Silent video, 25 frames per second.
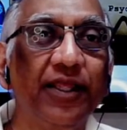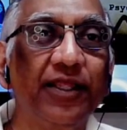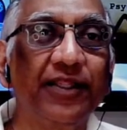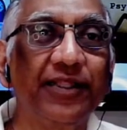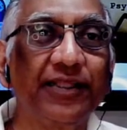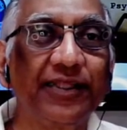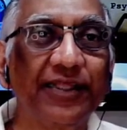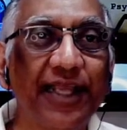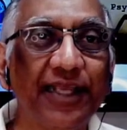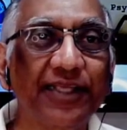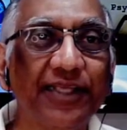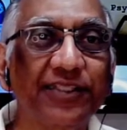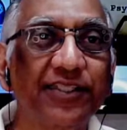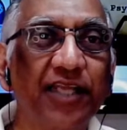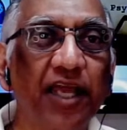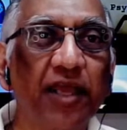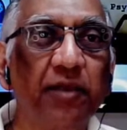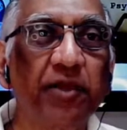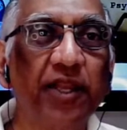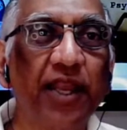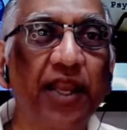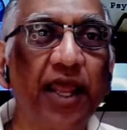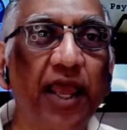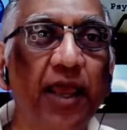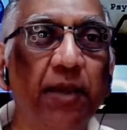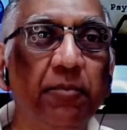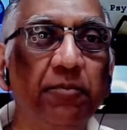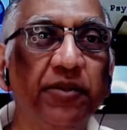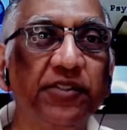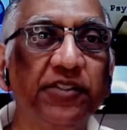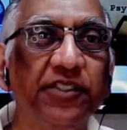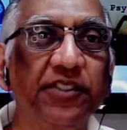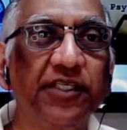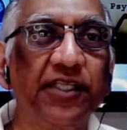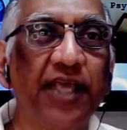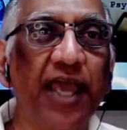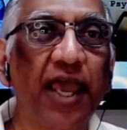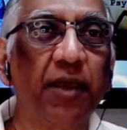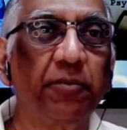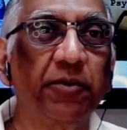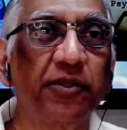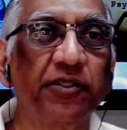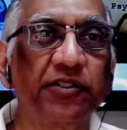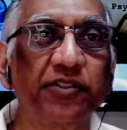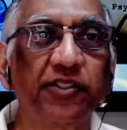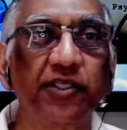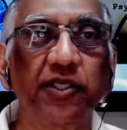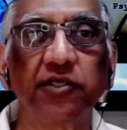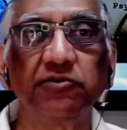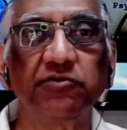Next time it happens, it
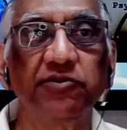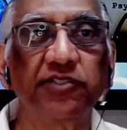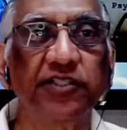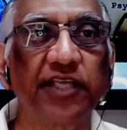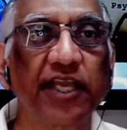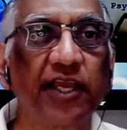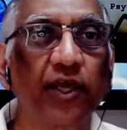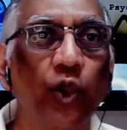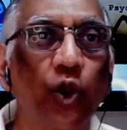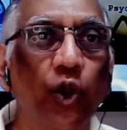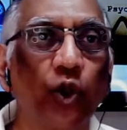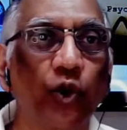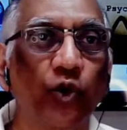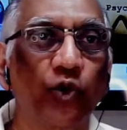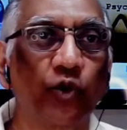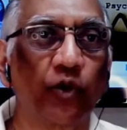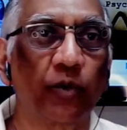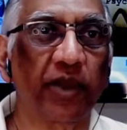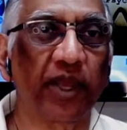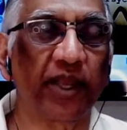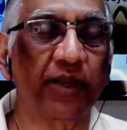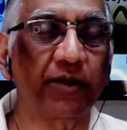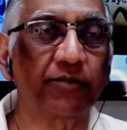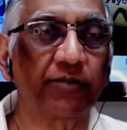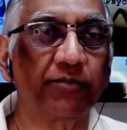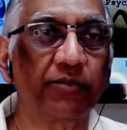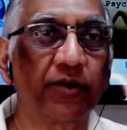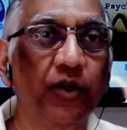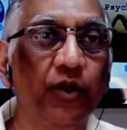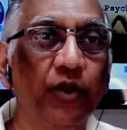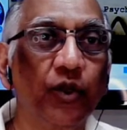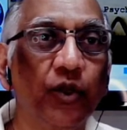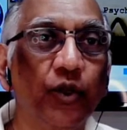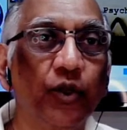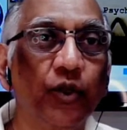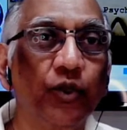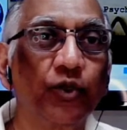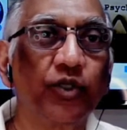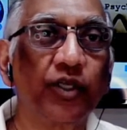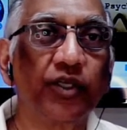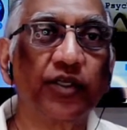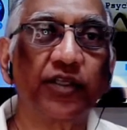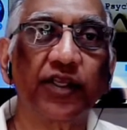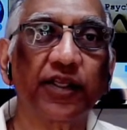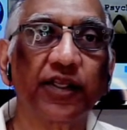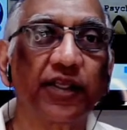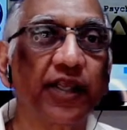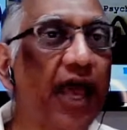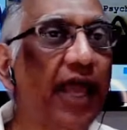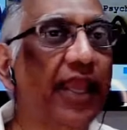happens in, say, a laundromat. She
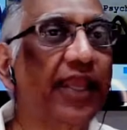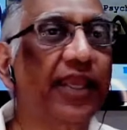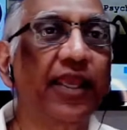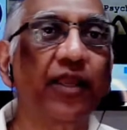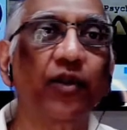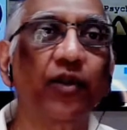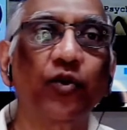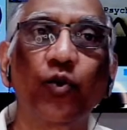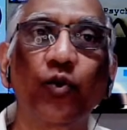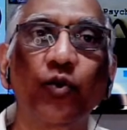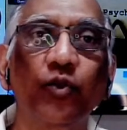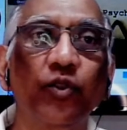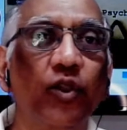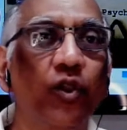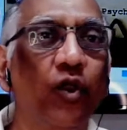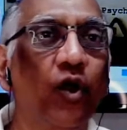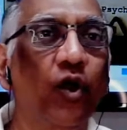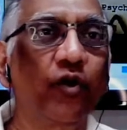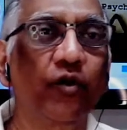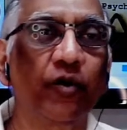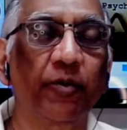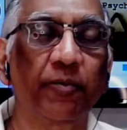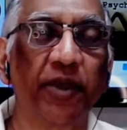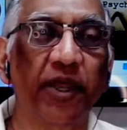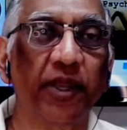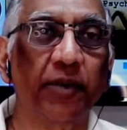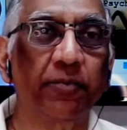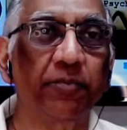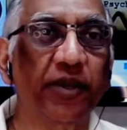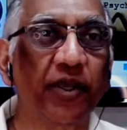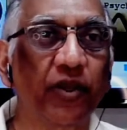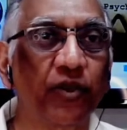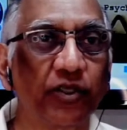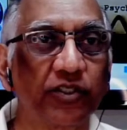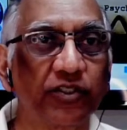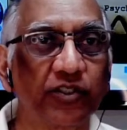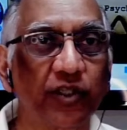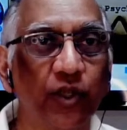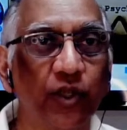says, I can't go to the laundromat because the